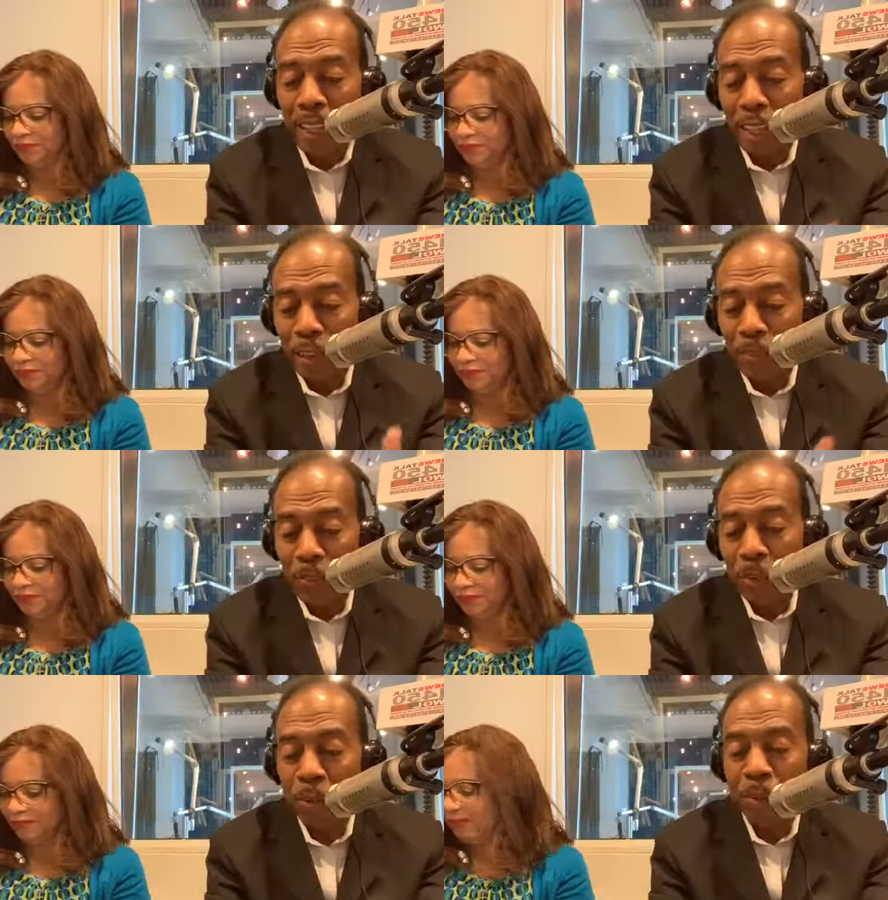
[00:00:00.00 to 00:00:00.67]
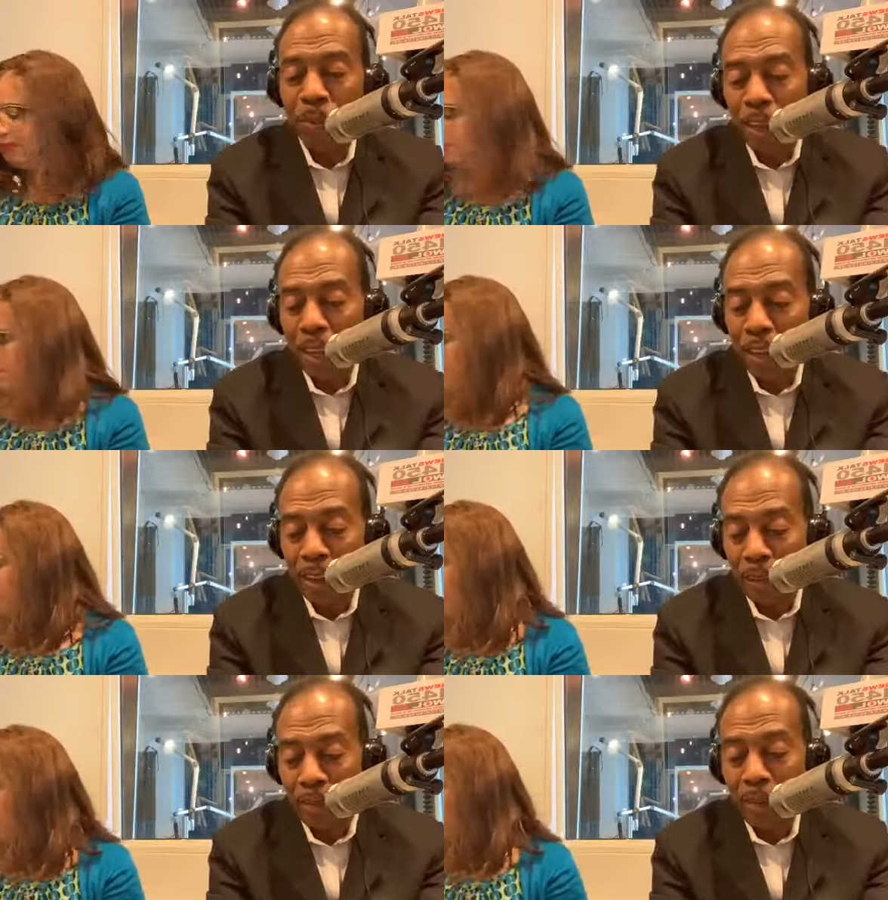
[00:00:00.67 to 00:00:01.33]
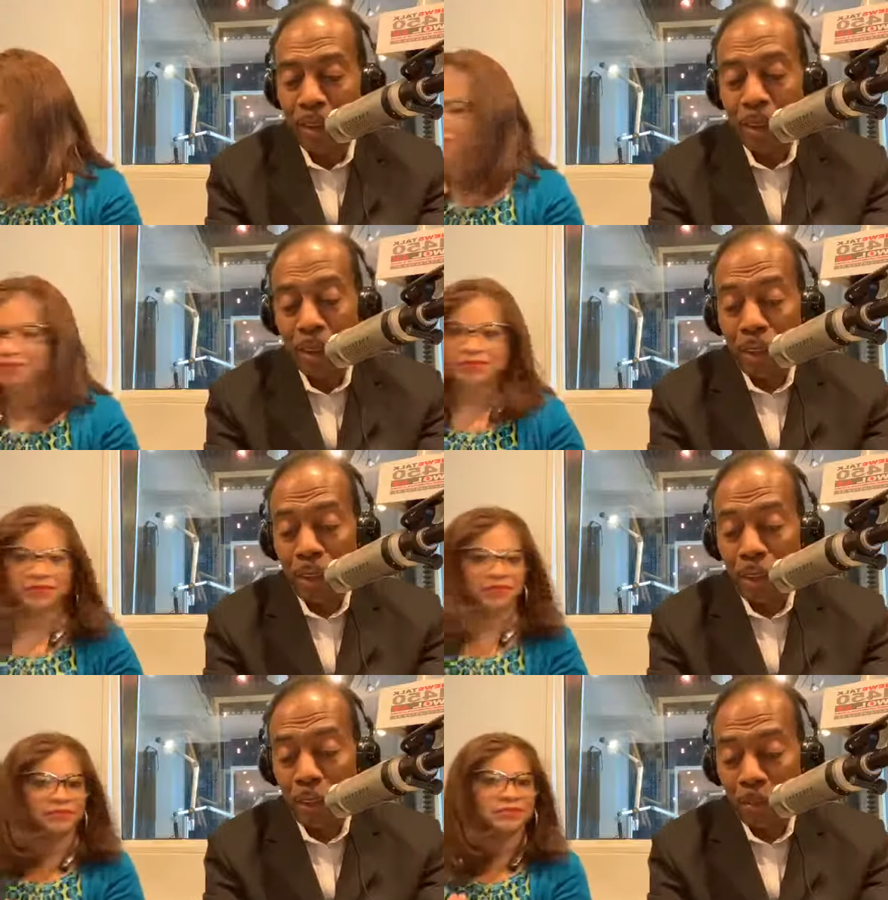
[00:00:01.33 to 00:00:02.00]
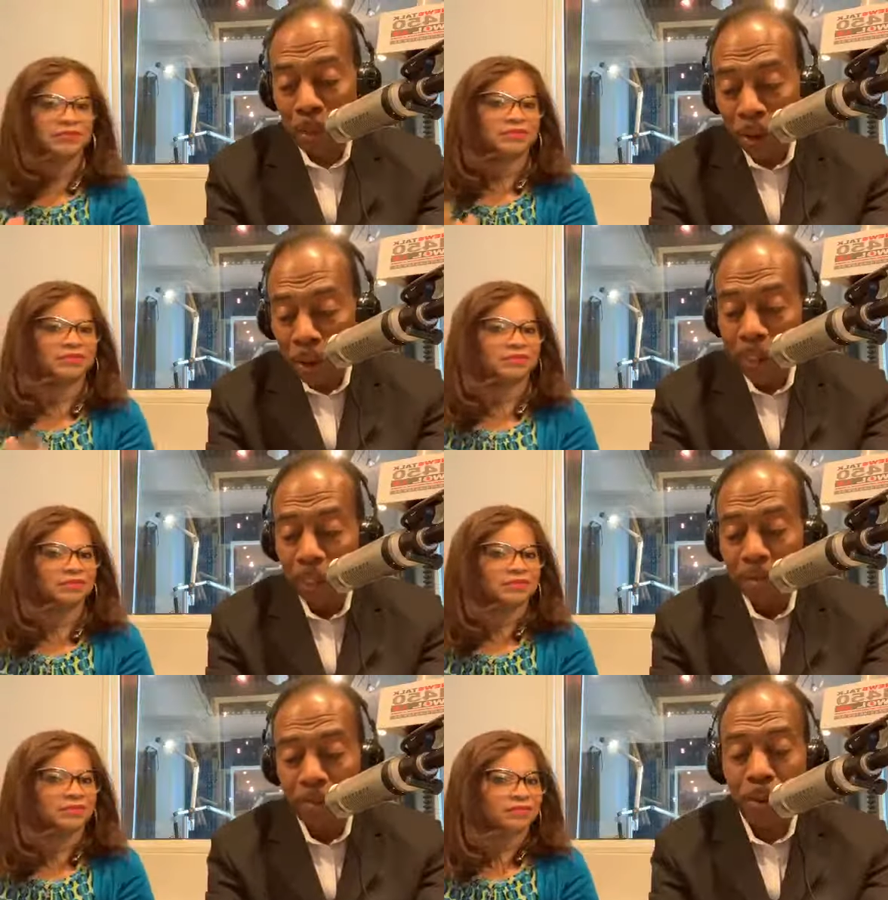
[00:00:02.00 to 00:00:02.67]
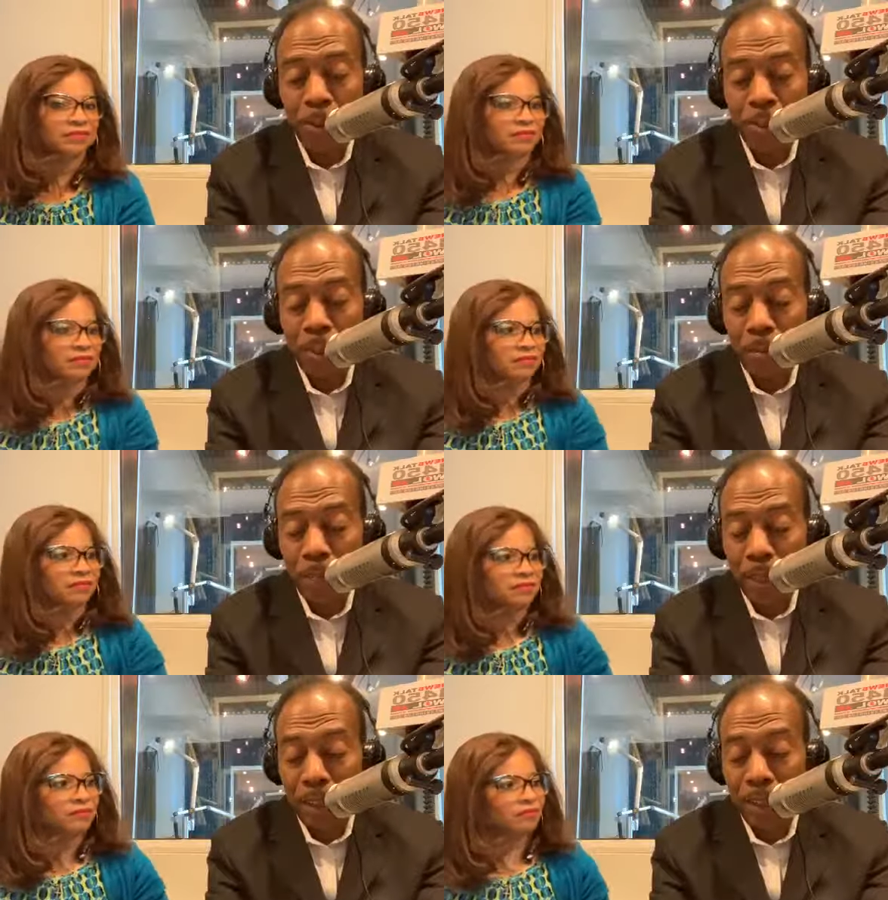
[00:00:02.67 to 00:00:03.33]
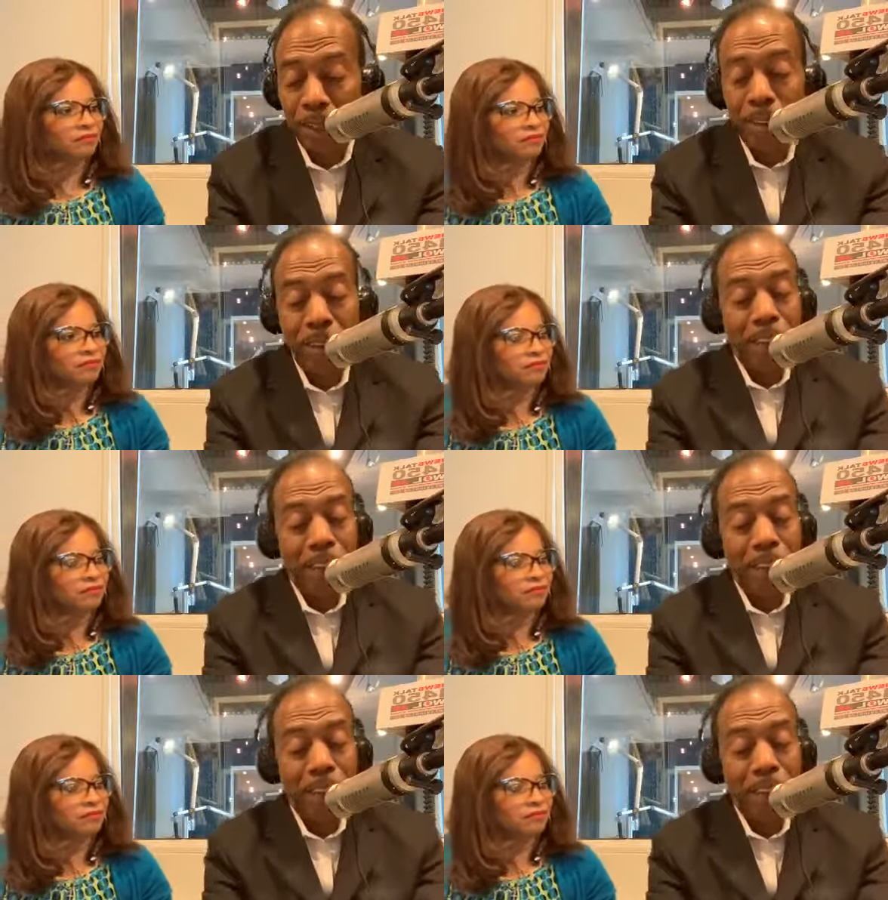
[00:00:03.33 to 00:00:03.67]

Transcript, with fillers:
Speaker 1: If you don't have your marketing folks in place,